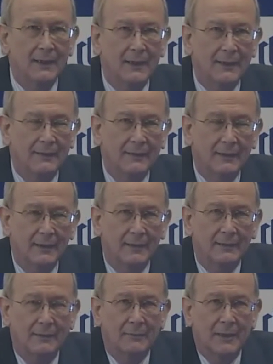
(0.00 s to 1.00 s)
and
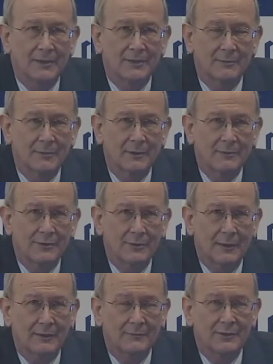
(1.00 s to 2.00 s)
makes some
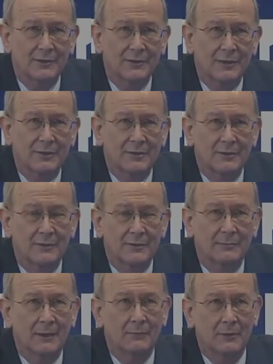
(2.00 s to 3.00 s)
constructive
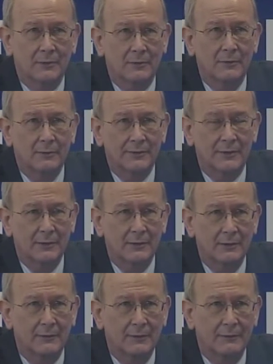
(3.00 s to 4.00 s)
suggestions about what courts
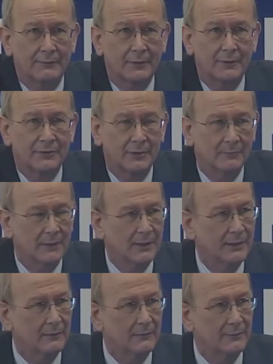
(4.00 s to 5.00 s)
can do in the future.
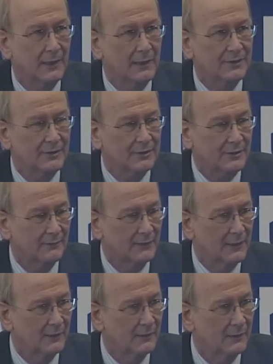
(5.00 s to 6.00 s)
Media advisors
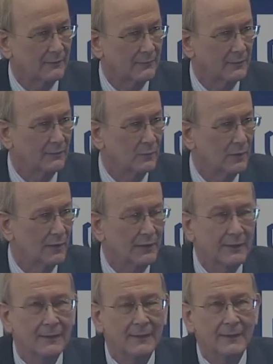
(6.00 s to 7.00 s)
have done a lot of good
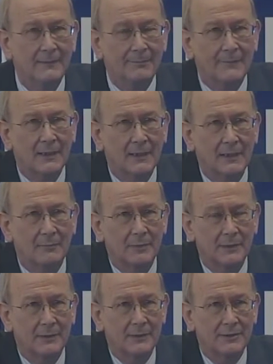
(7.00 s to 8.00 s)
work,
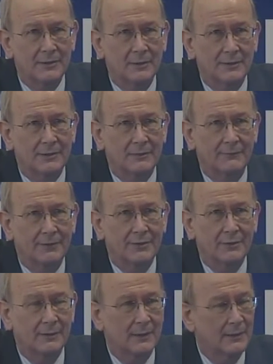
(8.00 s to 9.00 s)
but it is not
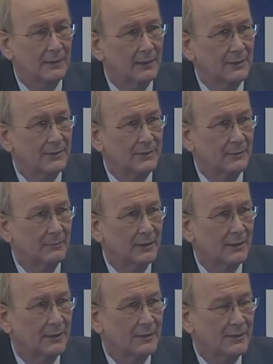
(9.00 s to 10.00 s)
sufficient. There needs to
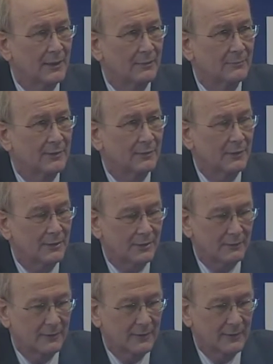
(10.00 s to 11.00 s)
be some
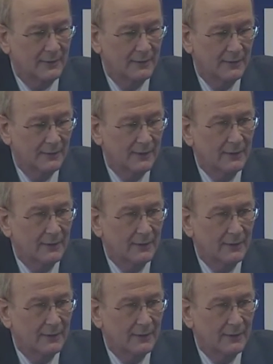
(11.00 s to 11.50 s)
judiciary